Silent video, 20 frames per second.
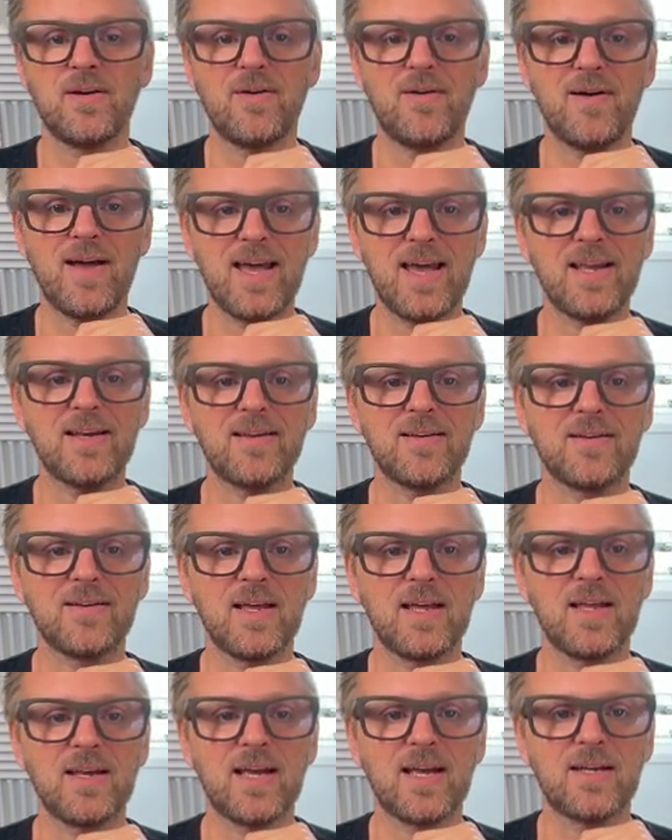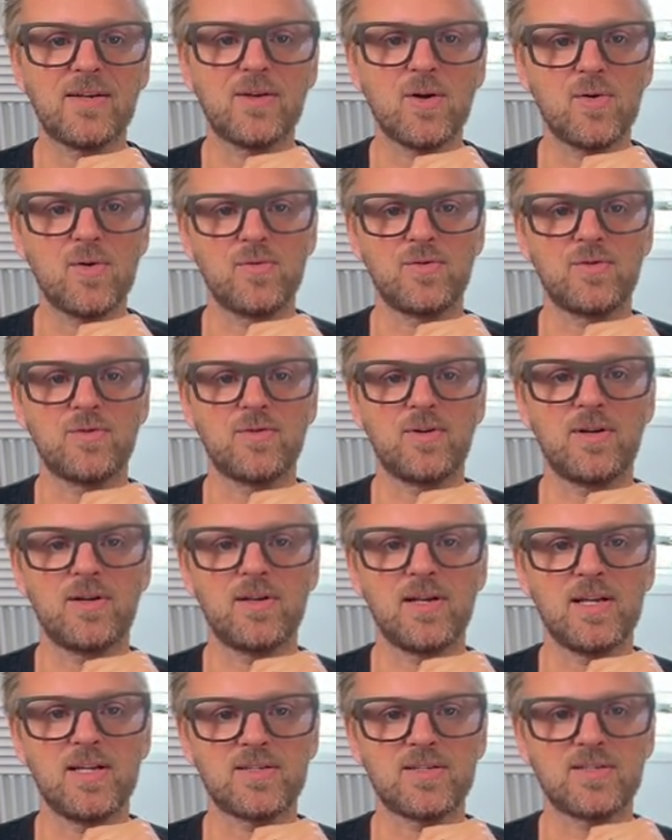or added, and I don't,
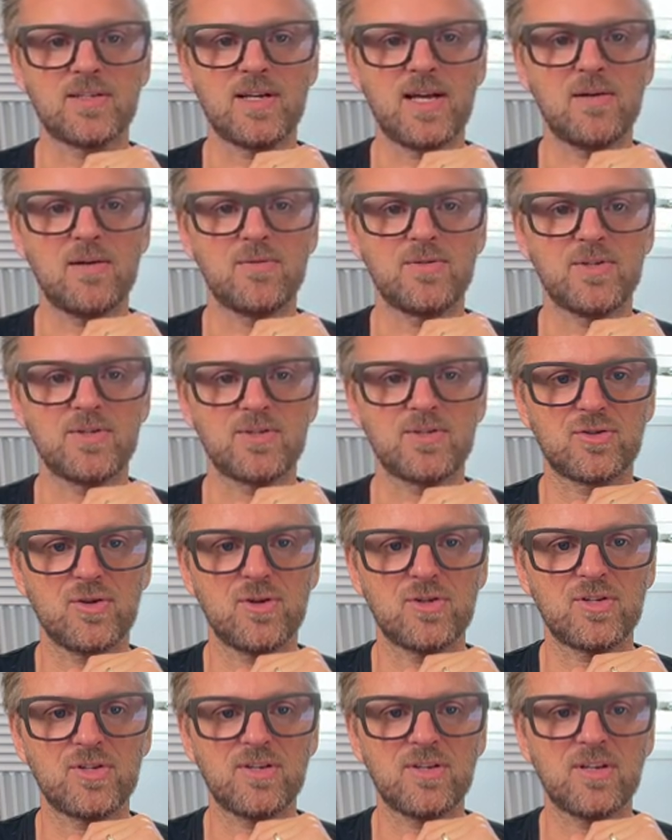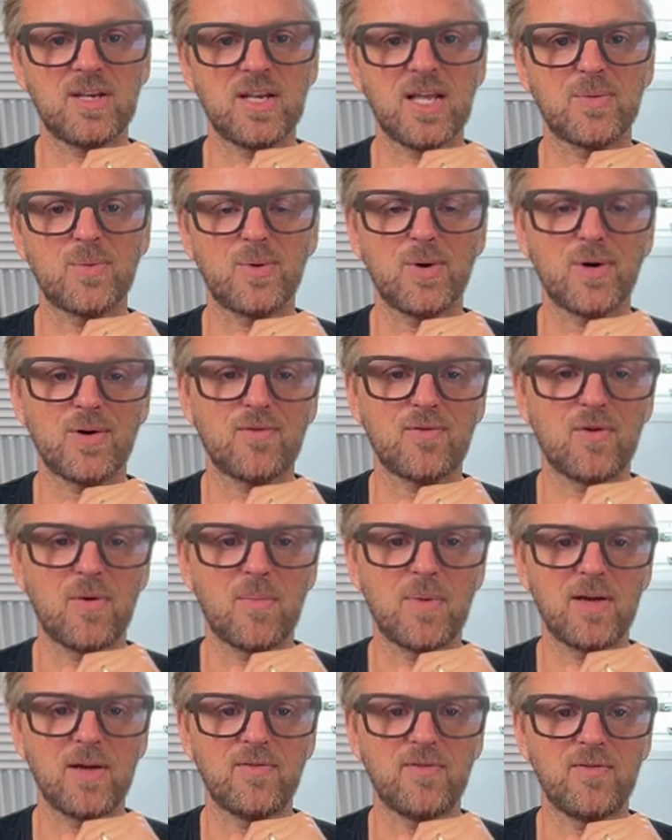unless I would just search on the network for
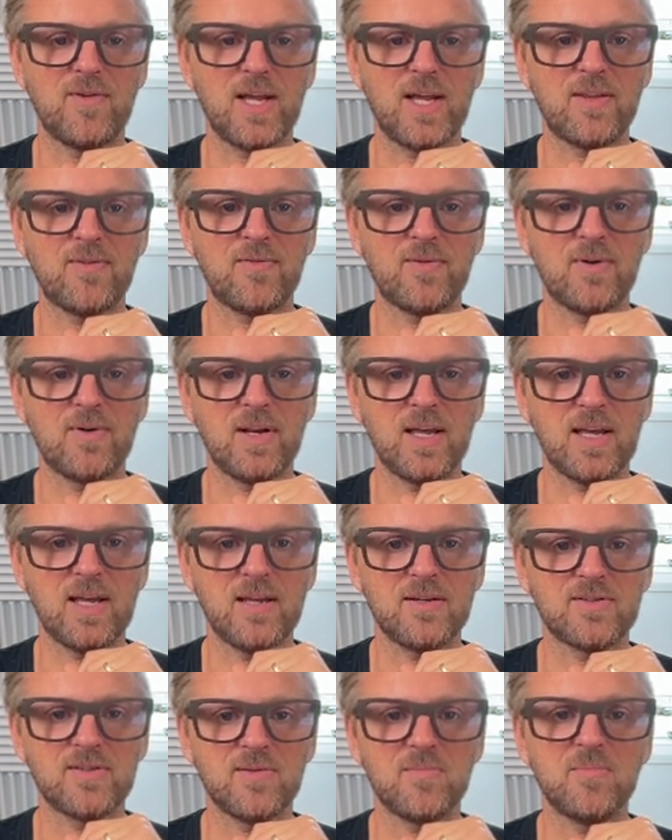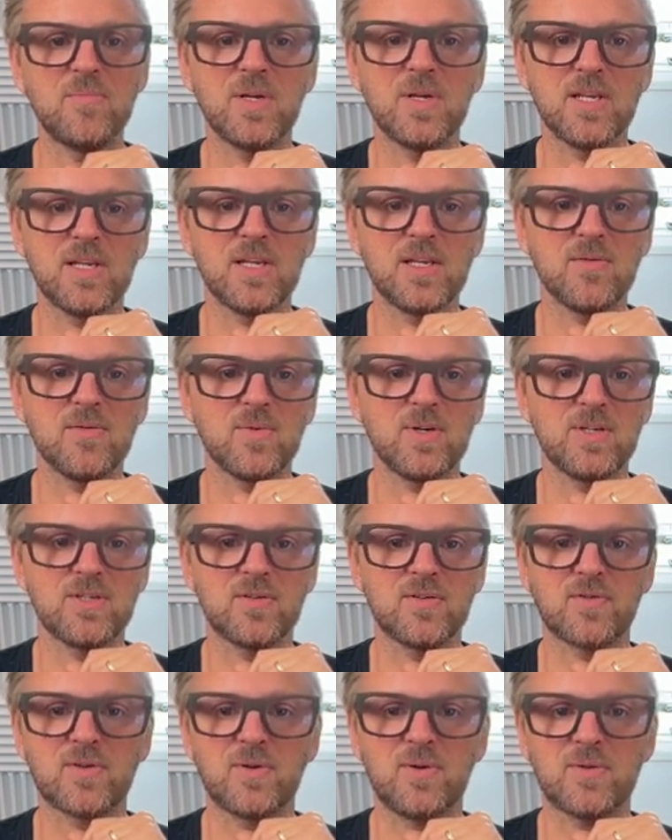my faithful ATEM Mini,
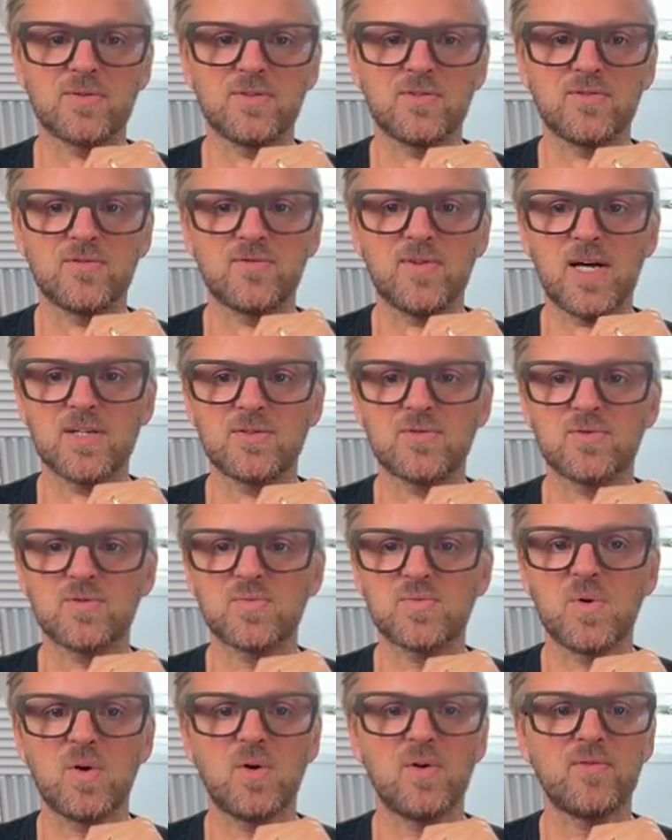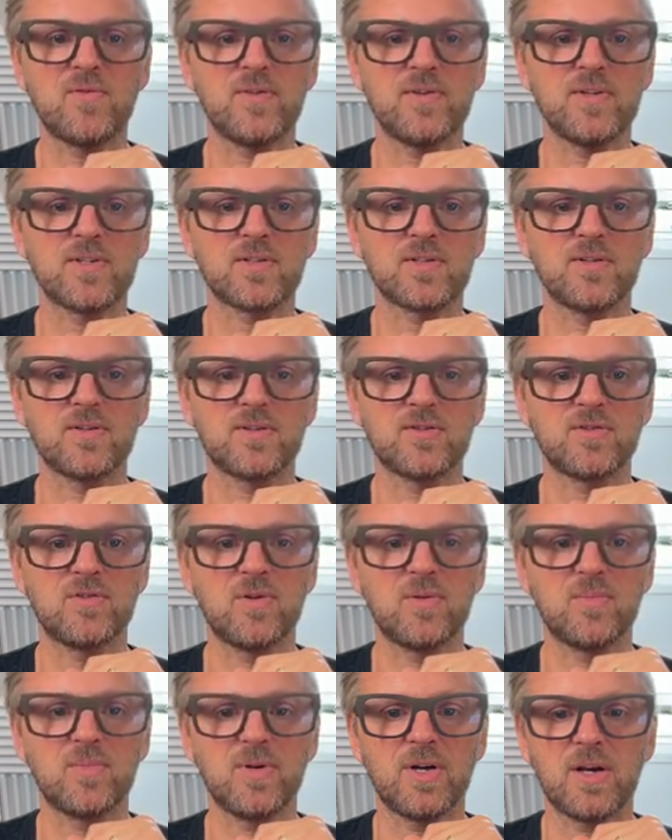which of course is far too small for this
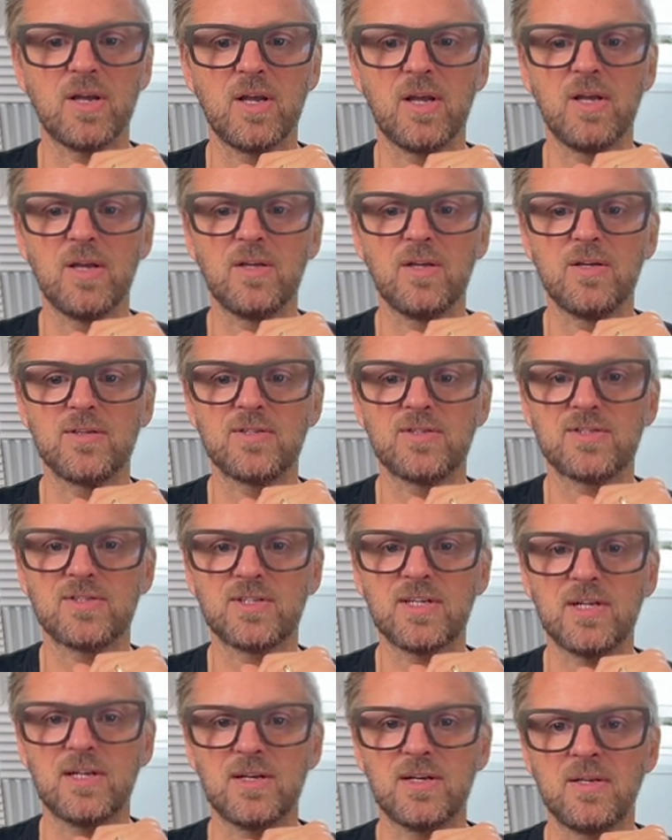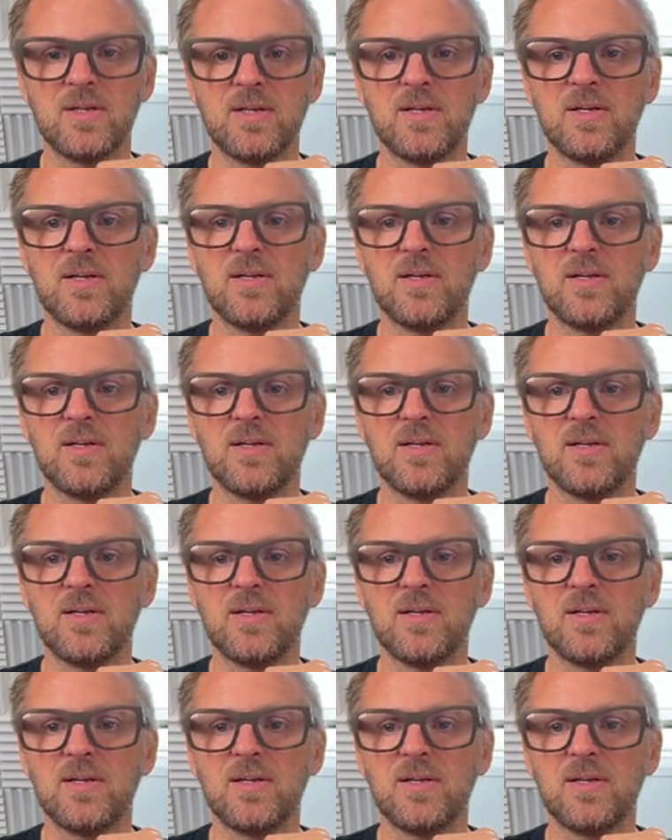controller, but still,